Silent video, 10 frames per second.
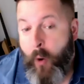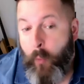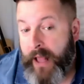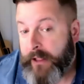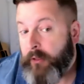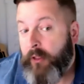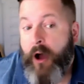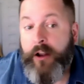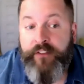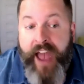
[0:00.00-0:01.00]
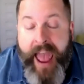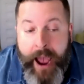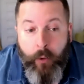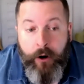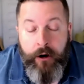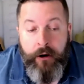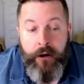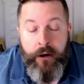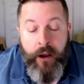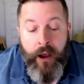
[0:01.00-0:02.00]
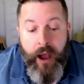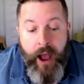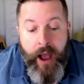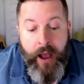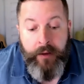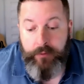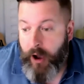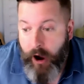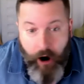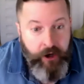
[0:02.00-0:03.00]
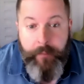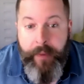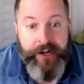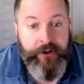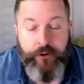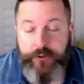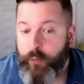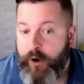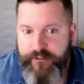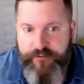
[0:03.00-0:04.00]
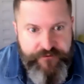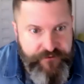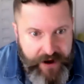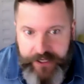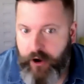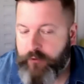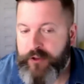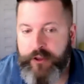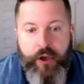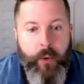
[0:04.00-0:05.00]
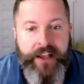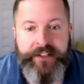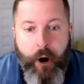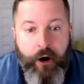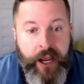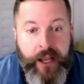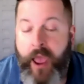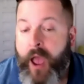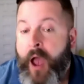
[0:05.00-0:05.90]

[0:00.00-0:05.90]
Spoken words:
While a lot of our competitors were fighting over the US market,